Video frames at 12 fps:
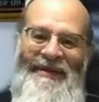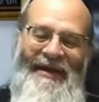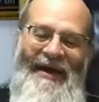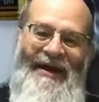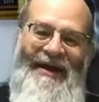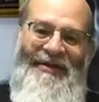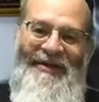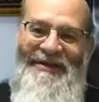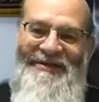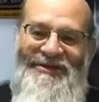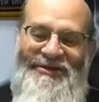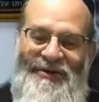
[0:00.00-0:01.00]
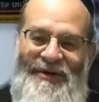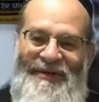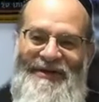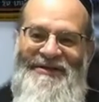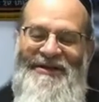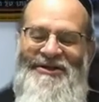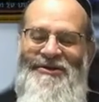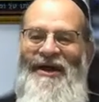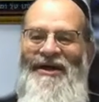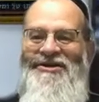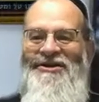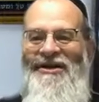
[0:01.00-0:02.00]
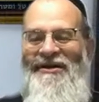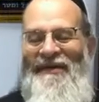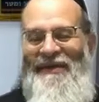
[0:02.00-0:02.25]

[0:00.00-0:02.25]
and I think this is true in this situation,